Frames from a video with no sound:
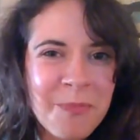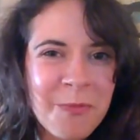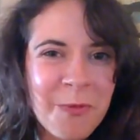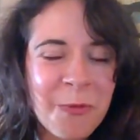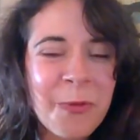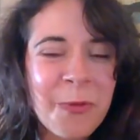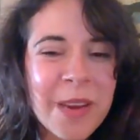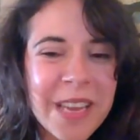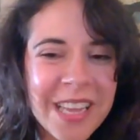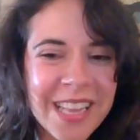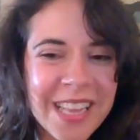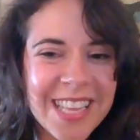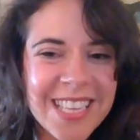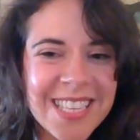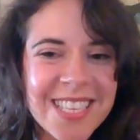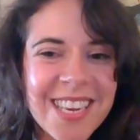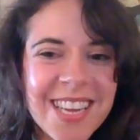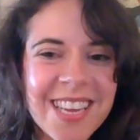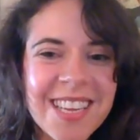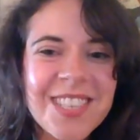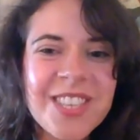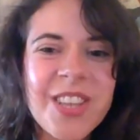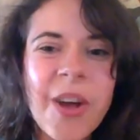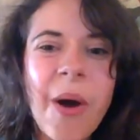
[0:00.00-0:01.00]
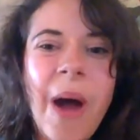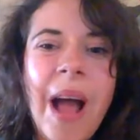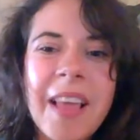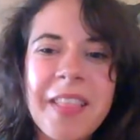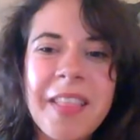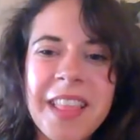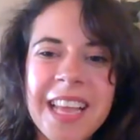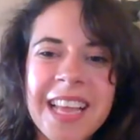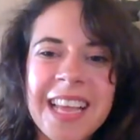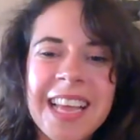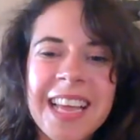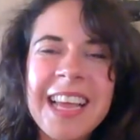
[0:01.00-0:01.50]
realistic. So I
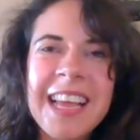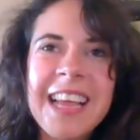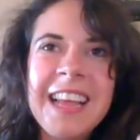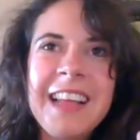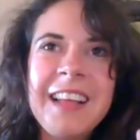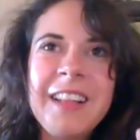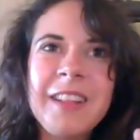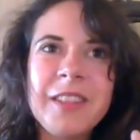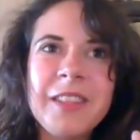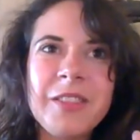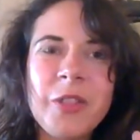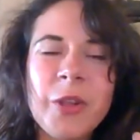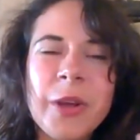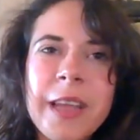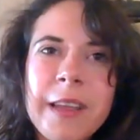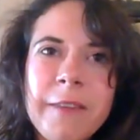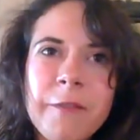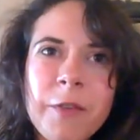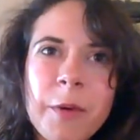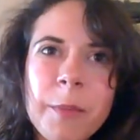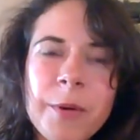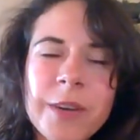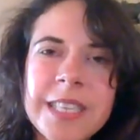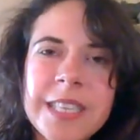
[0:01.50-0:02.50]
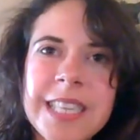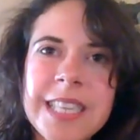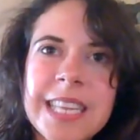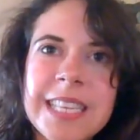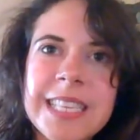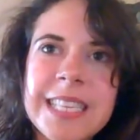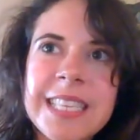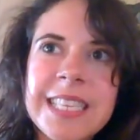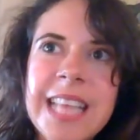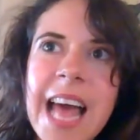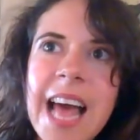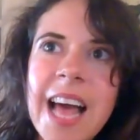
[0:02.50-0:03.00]
think looking for books
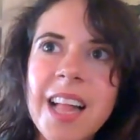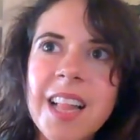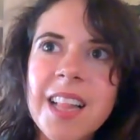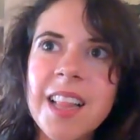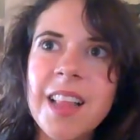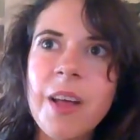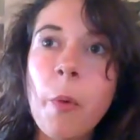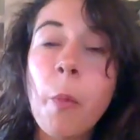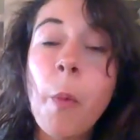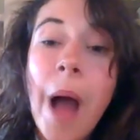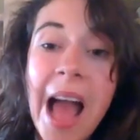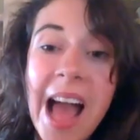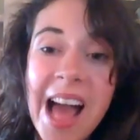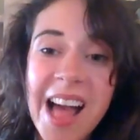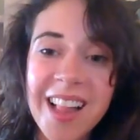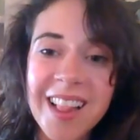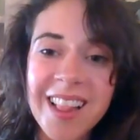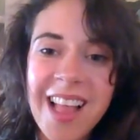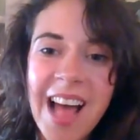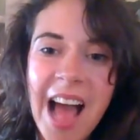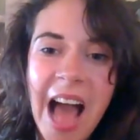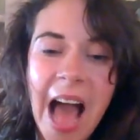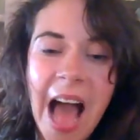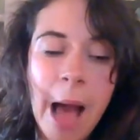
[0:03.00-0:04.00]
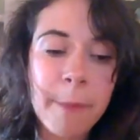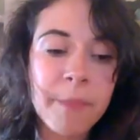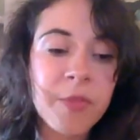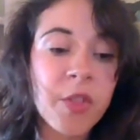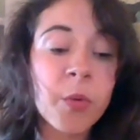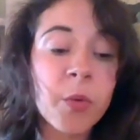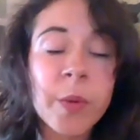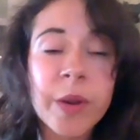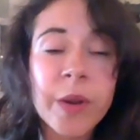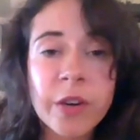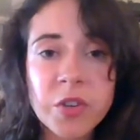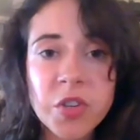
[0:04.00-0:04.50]
that sell well,
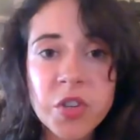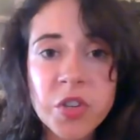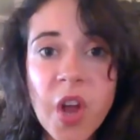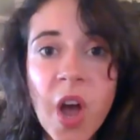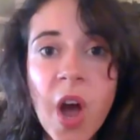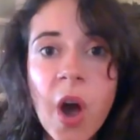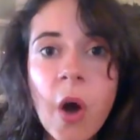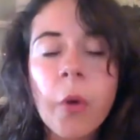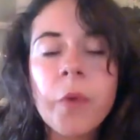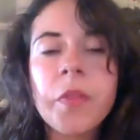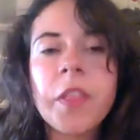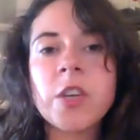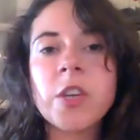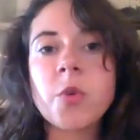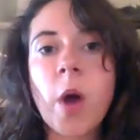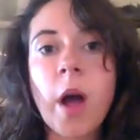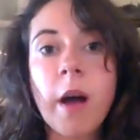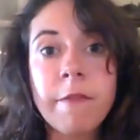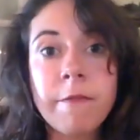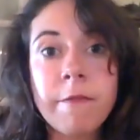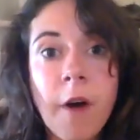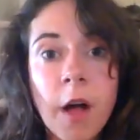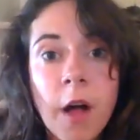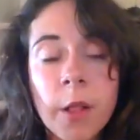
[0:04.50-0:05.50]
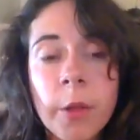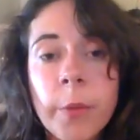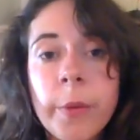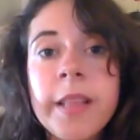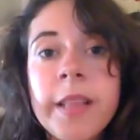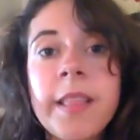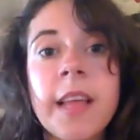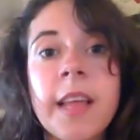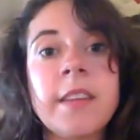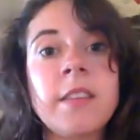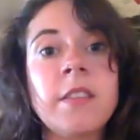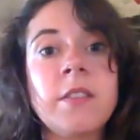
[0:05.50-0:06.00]
that readers know, that draw a
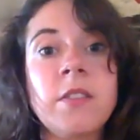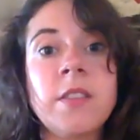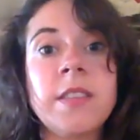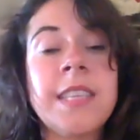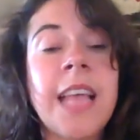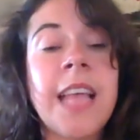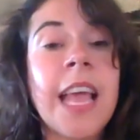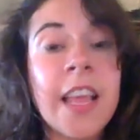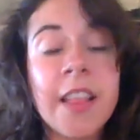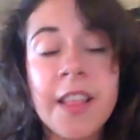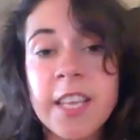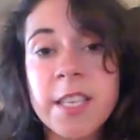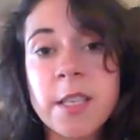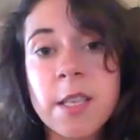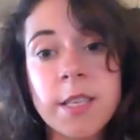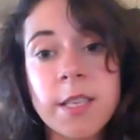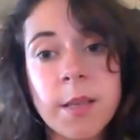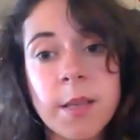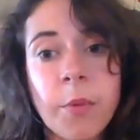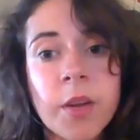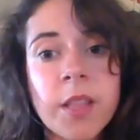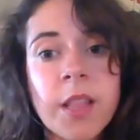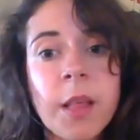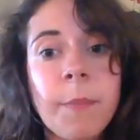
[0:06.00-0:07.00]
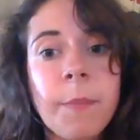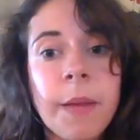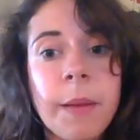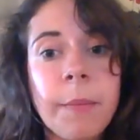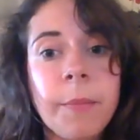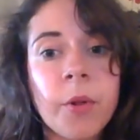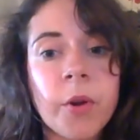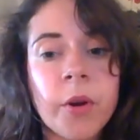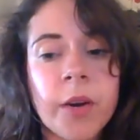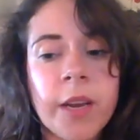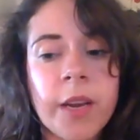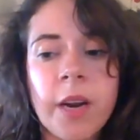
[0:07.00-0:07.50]
following, that say this is a book that
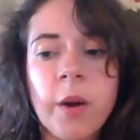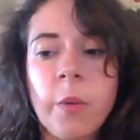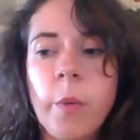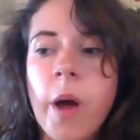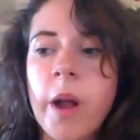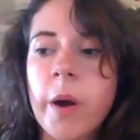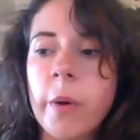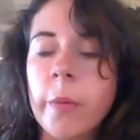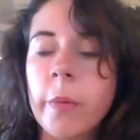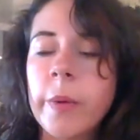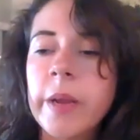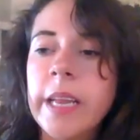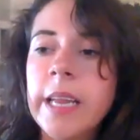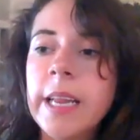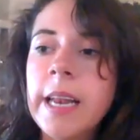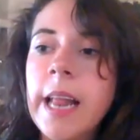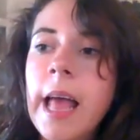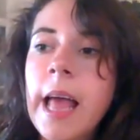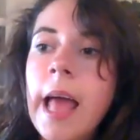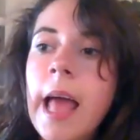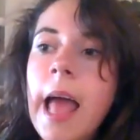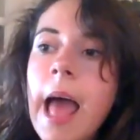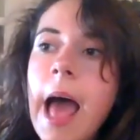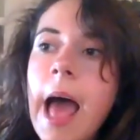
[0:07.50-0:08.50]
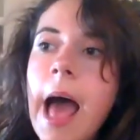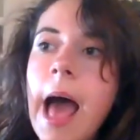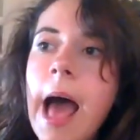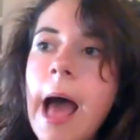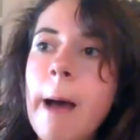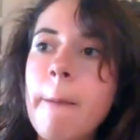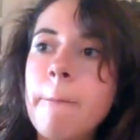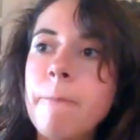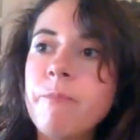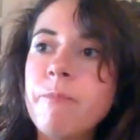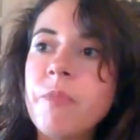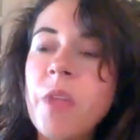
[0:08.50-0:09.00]
people want to read,
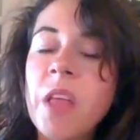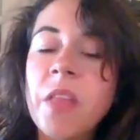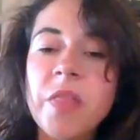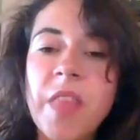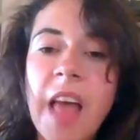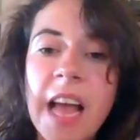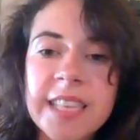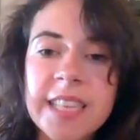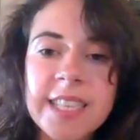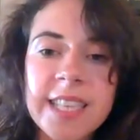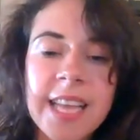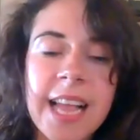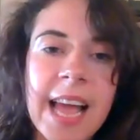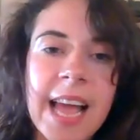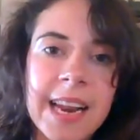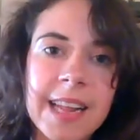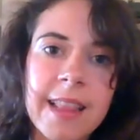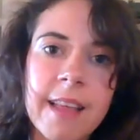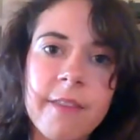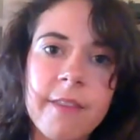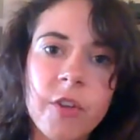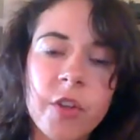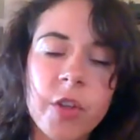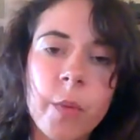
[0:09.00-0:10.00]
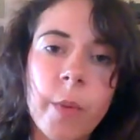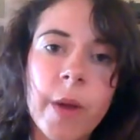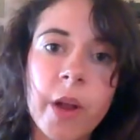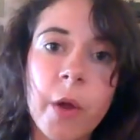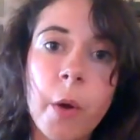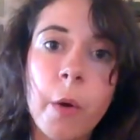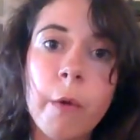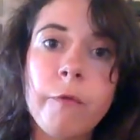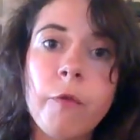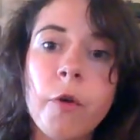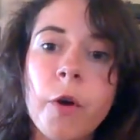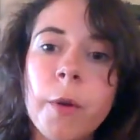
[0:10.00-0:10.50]
that's the kind of level you want to
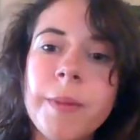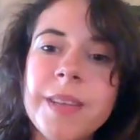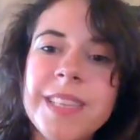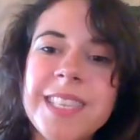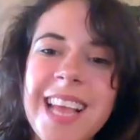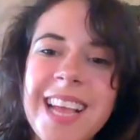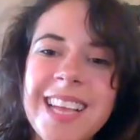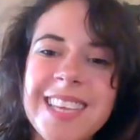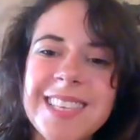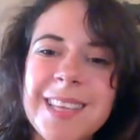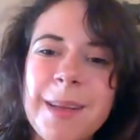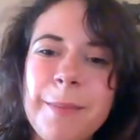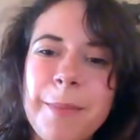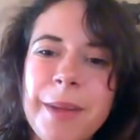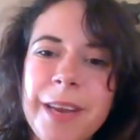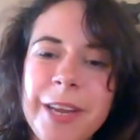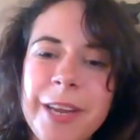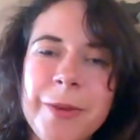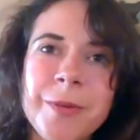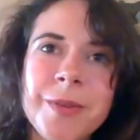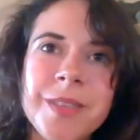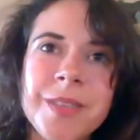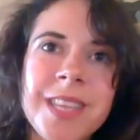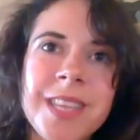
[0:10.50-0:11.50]
go for. But saying somebody who